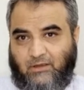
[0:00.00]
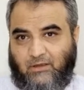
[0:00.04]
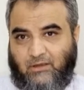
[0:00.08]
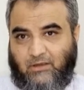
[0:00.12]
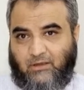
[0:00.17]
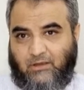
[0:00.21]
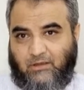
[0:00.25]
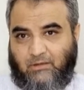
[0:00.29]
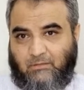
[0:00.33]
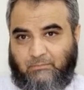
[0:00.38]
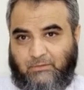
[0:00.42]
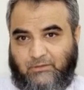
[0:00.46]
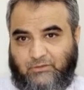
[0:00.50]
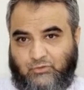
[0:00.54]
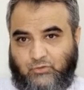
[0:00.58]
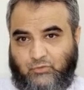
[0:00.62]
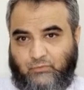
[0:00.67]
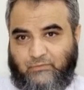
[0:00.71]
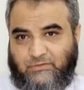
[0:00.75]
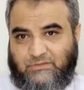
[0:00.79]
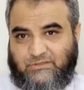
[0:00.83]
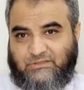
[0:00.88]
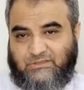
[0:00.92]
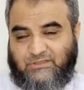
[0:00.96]
but you
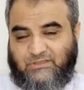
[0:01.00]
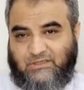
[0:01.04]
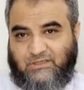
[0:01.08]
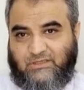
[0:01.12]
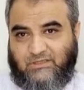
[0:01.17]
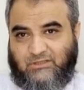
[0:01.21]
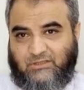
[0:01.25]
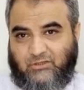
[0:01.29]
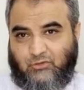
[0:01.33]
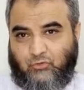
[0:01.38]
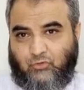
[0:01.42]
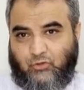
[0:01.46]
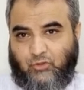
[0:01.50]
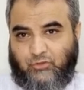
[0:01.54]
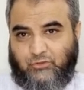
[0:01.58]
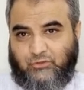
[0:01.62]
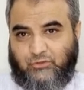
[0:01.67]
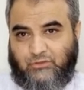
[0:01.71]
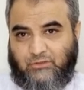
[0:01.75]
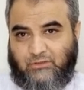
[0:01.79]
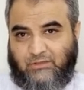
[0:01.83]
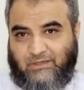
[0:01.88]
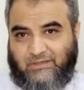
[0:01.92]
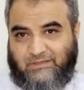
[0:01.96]
will see the
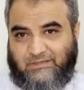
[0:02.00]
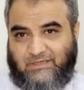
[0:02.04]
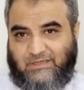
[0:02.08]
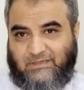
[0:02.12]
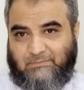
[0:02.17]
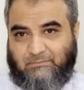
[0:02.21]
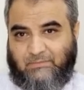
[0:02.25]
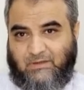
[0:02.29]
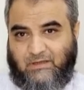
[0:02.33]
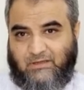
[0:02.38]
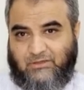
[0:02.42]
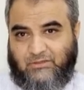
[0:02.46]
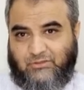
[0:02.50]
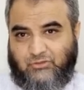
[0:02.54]
corneal edema,